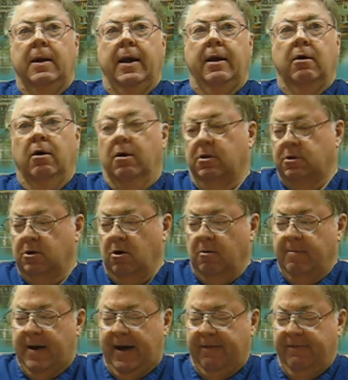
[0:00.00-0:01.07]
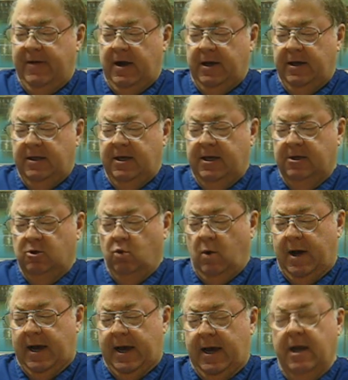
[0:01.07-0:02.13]
And also by feeling this
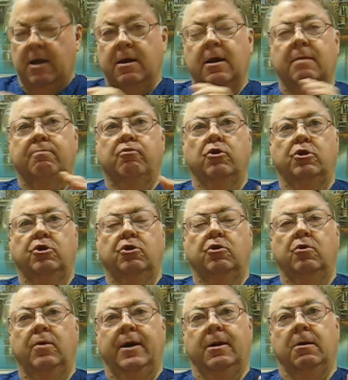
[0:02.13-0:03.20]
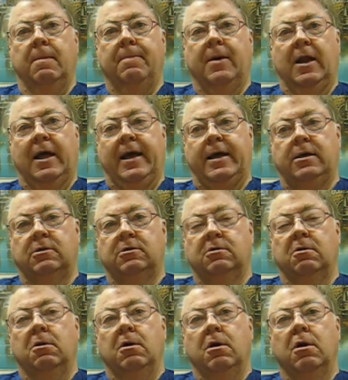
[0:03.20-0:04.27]
way, it puts you in a
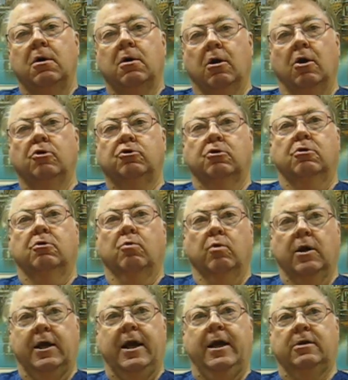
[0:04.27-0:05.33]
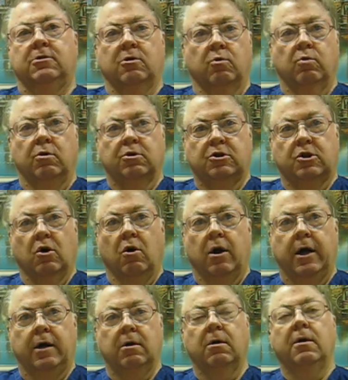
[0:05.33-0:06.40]
place closer to where cancer will
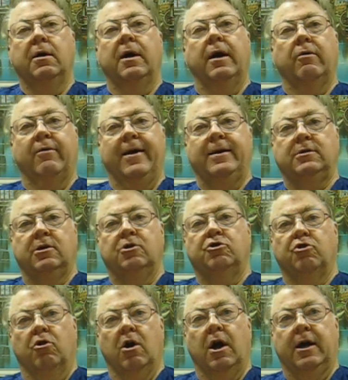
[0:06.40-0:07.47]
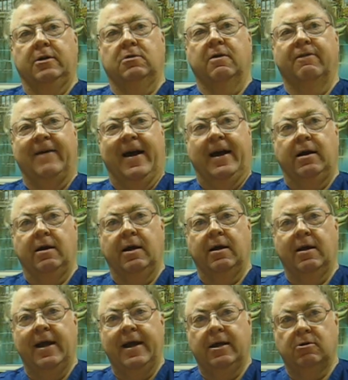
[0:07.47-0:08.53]
start and raises your odds of finding
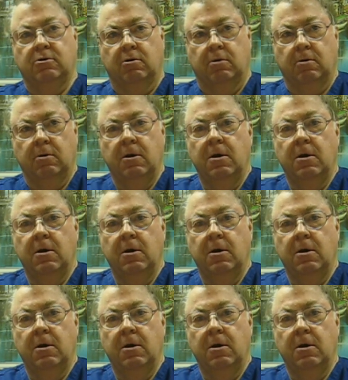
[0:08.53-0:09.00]
cancer.